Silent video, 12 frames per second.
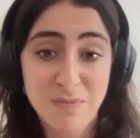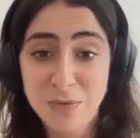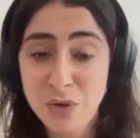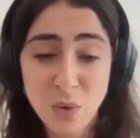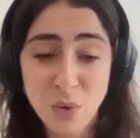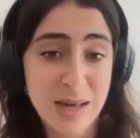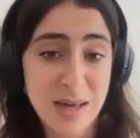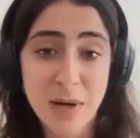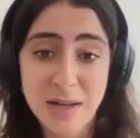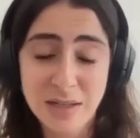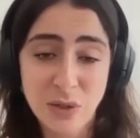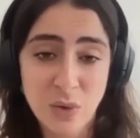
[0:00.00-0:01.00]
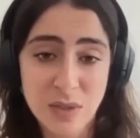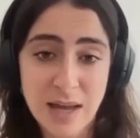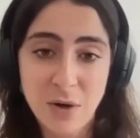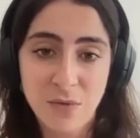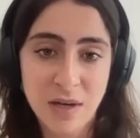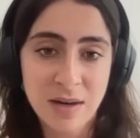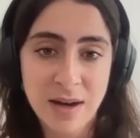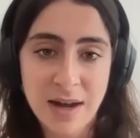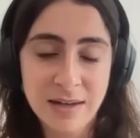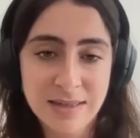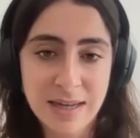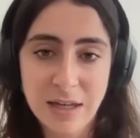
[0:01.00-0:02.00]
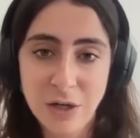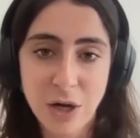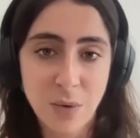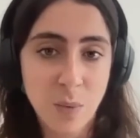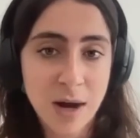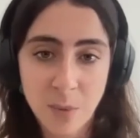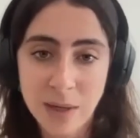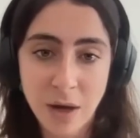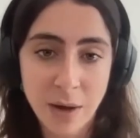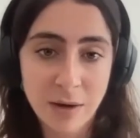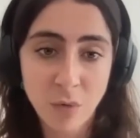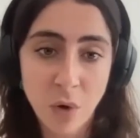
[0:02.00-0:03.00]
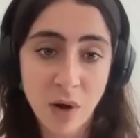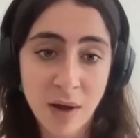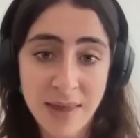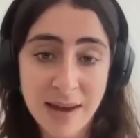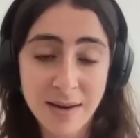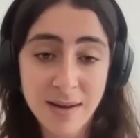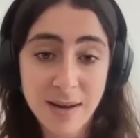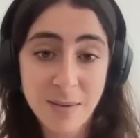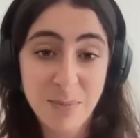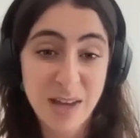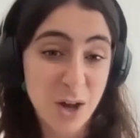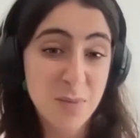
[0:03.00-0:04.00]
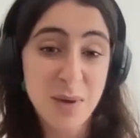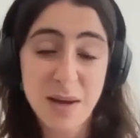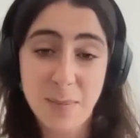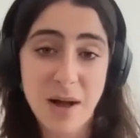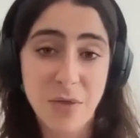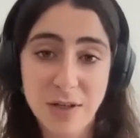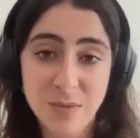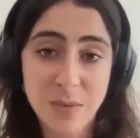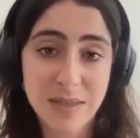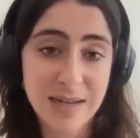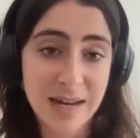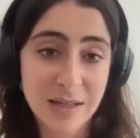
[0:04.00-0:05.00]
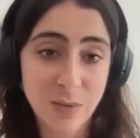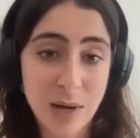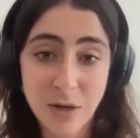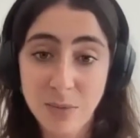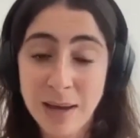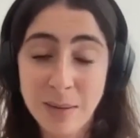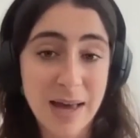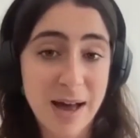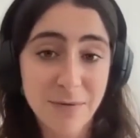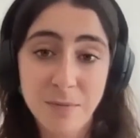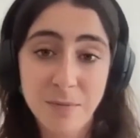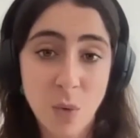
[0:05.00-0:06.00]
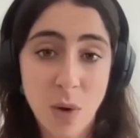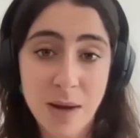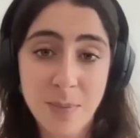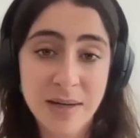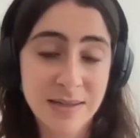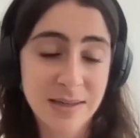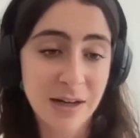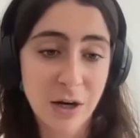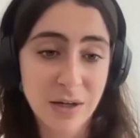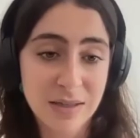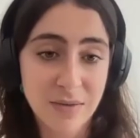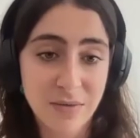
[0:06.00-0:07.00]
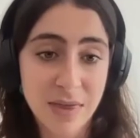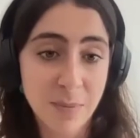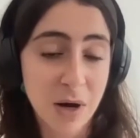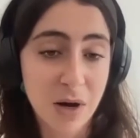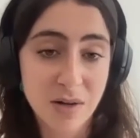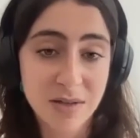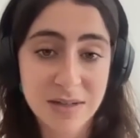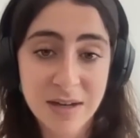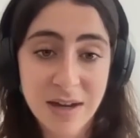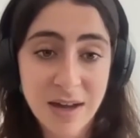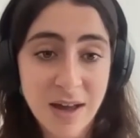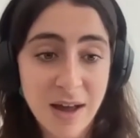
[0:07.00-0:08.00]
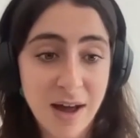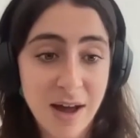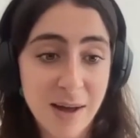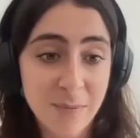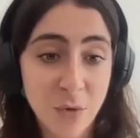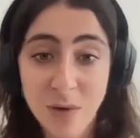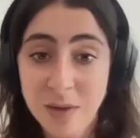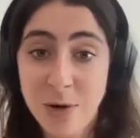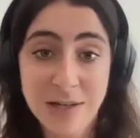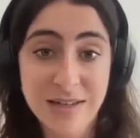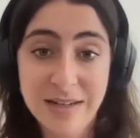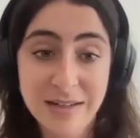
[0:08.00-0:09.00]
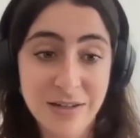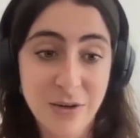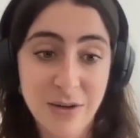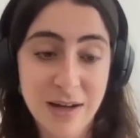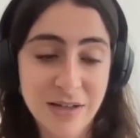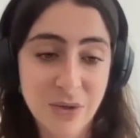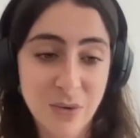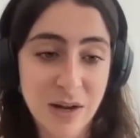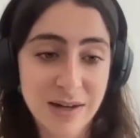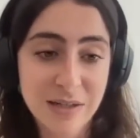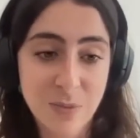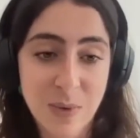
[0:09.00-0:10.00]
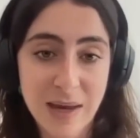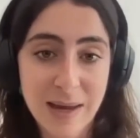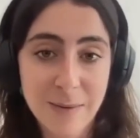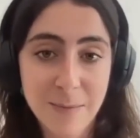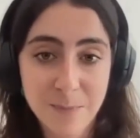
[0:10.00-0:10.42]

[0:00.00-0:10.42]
talk to that person yourself and see, you know, where are we going wrong, and then be open about those mistakes where you maybe haven't quite been as inclusive in the past or in the present as you would like to be.